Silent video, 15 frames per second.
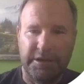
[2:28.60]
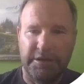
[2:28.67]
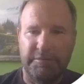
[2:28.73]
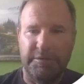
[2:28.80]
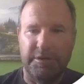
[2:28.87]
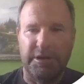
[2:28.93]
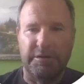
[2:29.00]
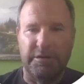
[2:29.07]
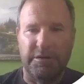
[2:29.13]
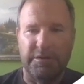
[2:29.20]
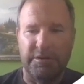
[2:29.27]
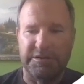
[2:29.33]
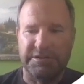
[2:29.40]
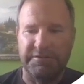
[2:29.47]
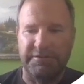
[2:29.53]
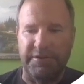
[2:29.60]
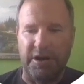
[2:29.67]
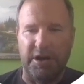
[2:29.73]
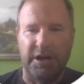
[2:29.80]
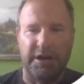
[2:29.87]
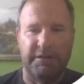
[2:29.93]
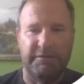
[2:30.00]
we go across
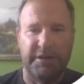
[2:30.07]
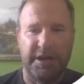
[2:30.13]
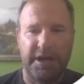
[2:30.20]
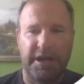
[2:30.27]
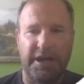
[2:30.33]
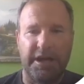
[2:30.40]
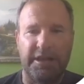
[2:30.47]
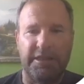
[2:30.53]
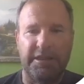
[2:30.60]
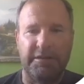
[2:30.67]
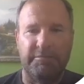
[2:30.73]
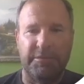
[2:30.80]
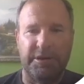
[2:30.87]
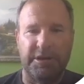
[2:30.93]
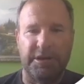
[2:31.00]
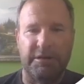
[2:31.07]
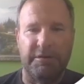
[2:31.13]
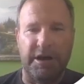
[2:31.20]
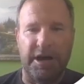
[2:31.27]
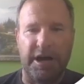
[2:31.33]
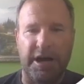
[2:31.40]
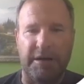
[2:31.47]
5, and then we
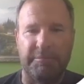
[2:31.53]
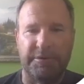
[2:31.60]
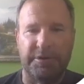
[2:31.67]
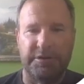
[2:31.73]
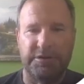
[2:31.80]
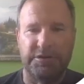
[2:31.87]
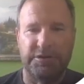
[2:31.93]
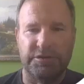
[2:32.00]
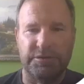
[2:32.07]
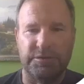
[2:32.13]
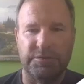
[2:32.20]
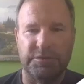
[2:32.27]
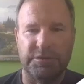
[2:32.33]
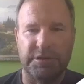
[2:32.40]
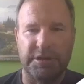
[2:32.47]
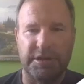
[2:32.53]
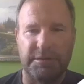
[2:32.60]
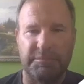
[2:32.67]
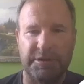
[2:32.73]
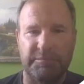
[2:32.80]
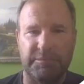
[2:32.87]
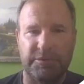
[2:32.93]
go up 2. So that'll
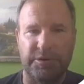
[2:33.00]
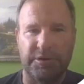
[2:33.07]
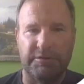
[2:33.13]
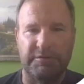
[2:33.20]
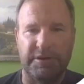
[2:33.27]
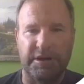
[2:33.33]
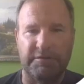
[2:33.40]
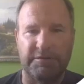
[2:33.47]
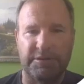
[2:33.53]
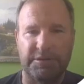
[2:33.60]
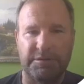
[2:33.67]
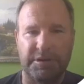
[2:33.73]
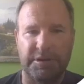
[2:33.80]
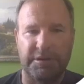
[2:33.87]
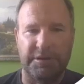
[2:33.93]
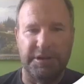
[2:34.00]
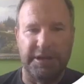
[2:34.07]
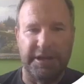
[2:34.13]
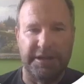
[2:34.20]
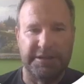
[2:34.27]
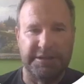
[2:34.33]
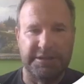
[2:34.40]
be a 0.52. Here the
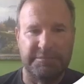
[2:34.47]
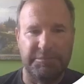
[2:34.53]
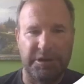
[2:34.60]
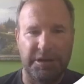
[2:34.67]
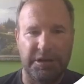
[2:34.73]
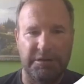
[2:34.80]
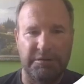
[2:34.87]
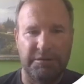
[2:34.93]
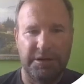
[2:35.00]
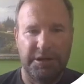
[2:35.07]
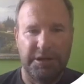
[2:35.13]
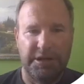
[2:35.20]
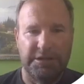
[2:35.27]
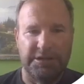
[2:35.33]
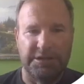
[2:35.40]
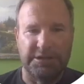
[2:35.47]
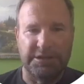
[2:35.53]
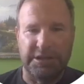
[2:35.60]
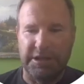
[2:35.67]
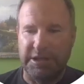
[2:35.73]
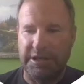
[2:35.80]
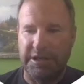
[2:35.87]
answers below, just
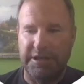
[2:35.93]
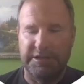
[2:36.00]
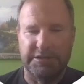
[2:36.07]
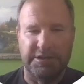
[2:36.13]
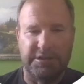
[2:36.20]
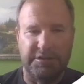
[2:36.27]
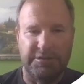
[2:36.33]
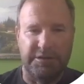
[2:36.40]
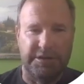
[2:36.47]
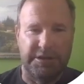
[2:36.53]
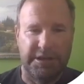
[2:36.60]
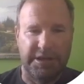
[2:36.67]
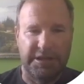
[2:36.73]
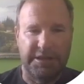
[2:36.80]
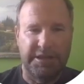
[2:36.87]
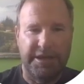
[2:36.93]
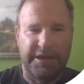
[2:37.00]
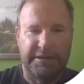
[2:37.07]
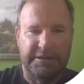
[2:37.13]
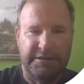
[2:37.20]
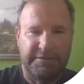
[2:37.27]
in case you didn't get that.